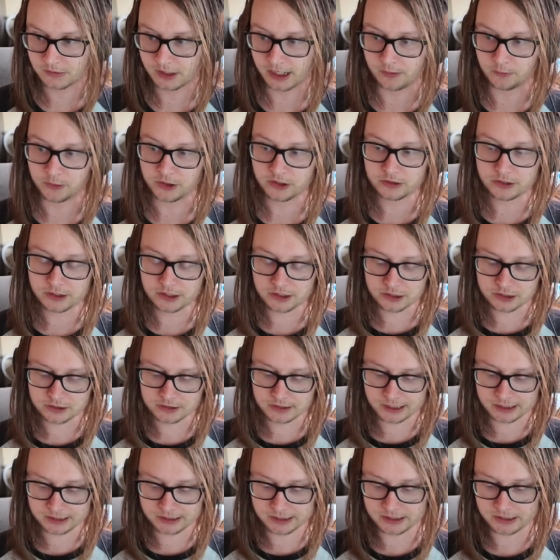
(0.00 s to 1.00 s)
and we're not going to
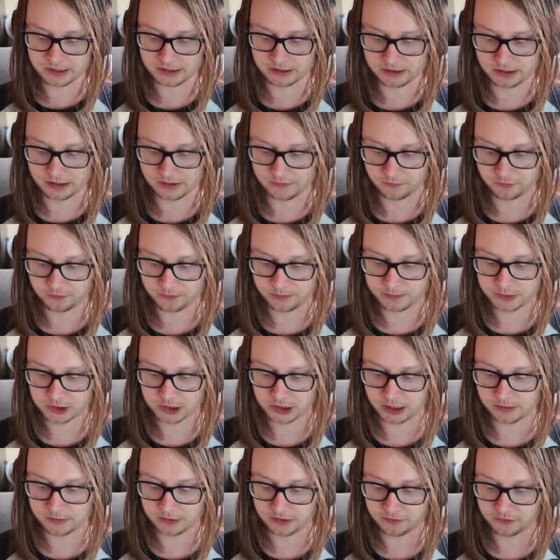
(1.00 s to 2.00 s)
do like Lydian and
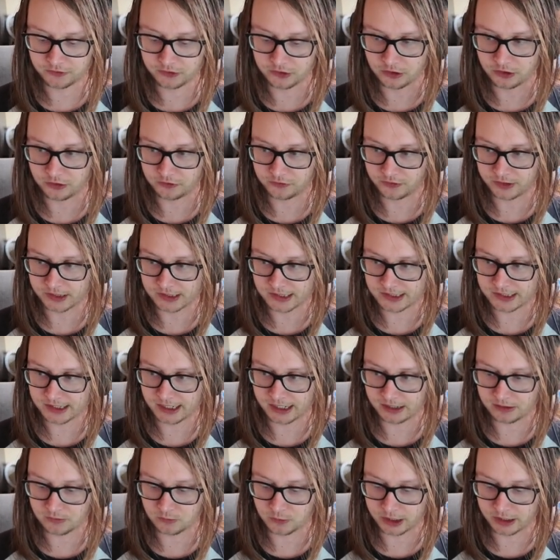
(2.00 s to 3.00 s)
sharp the fourth.
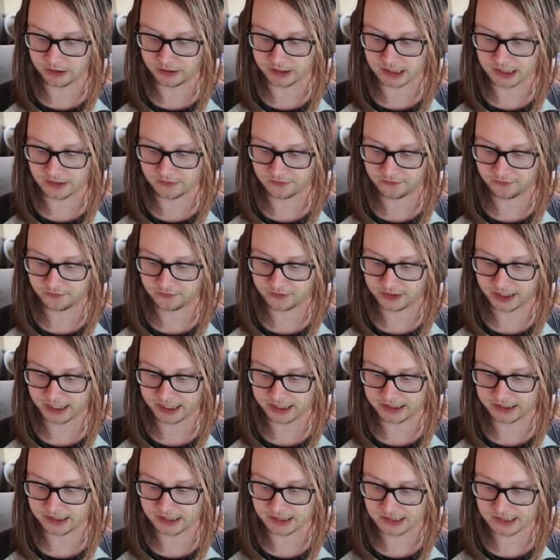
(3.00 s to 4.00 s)
Instead, we're going to
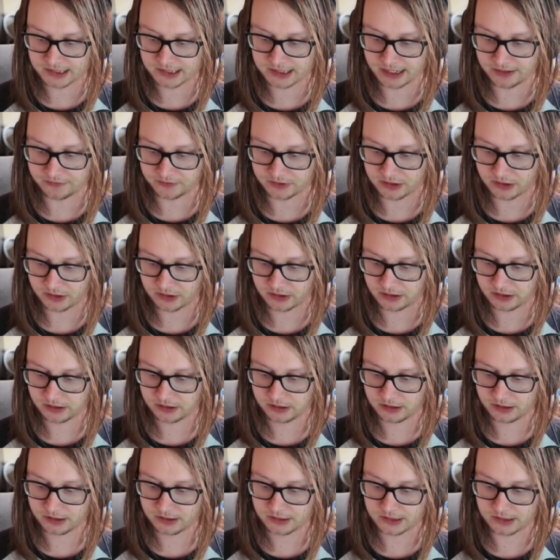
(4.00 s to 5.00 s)
flat the seventh.
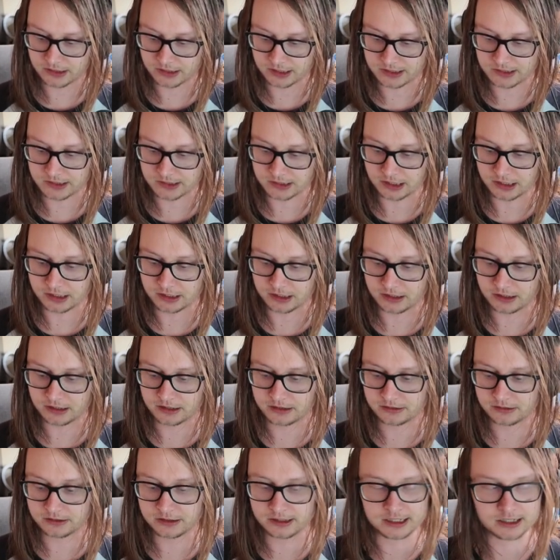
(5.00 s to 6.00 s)
So this is going
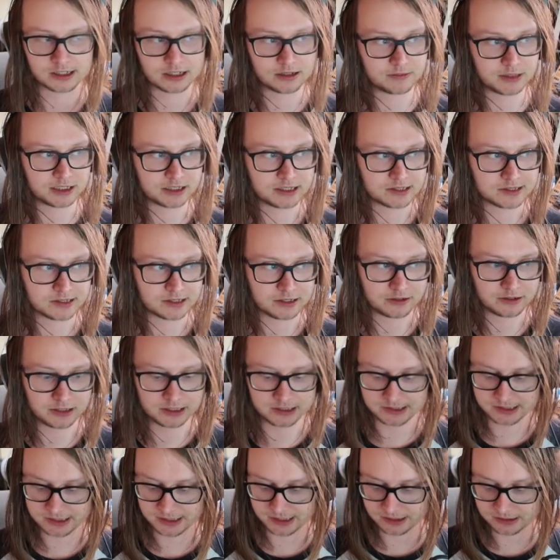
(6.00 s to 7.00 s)
to be this note
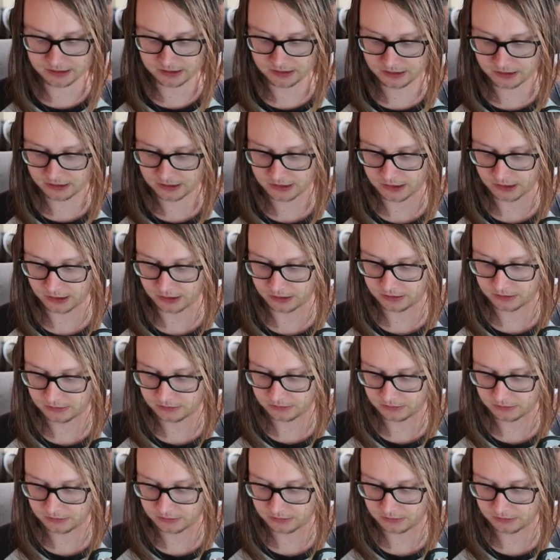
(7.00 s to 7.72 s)
instead. So